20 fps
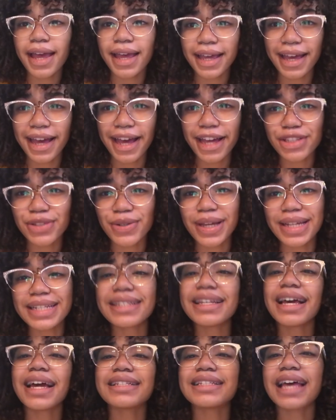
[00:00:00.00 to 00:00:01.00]
Hey guys, so I
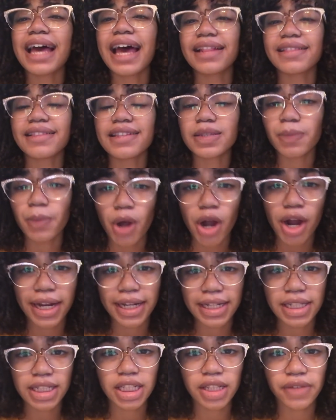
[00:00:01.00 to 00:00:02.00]
decided to add this
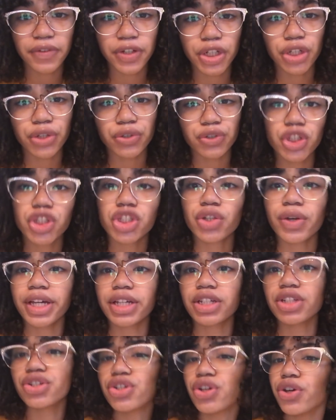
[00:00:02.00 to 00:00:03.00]
part into the video just so I
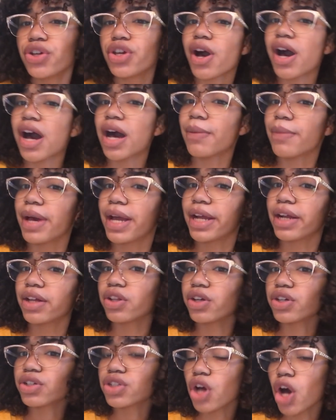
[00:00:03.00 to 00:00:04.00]
could show y'all how my hair
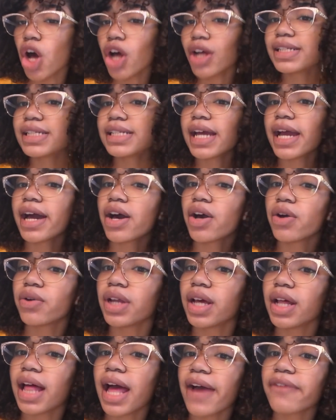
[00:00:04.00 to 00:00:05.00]
looked all
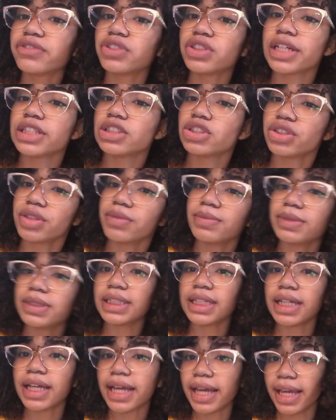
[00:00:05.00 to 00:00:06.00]
down after I trimmed
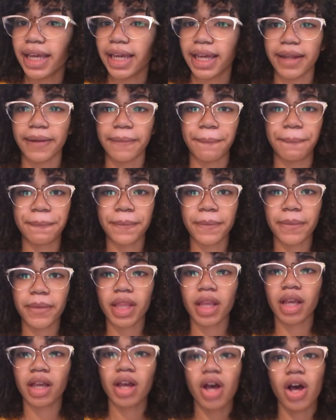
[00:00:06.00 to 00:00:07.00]
it and
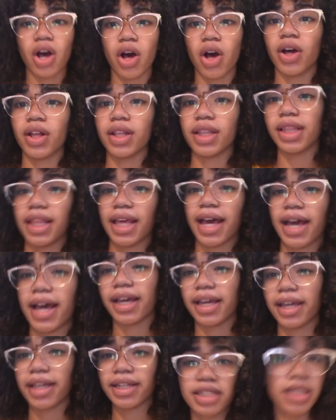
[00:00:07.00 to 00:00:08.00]
all
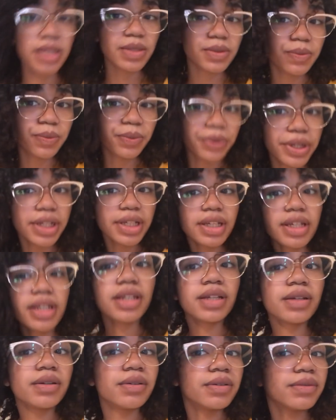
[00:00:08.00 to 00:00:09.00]
that. It's
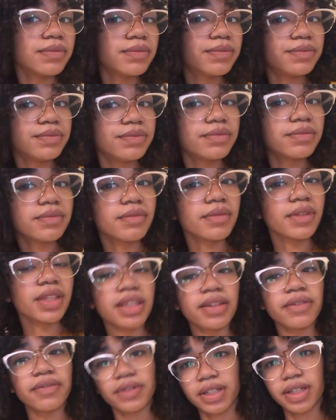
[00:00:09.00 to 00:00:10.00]
pretty
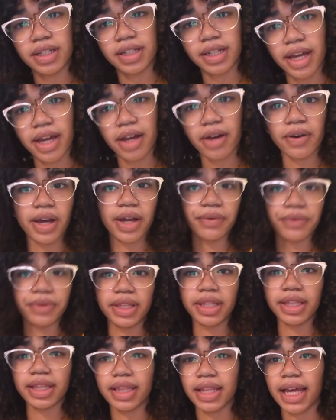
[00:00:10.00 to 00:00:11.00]
even now. I
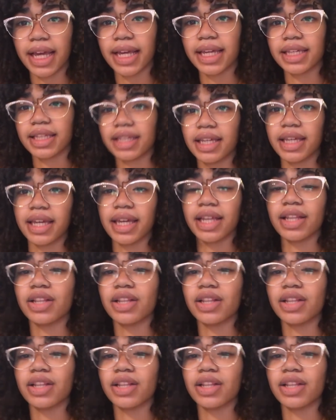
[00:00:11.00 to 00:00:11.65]
really like it.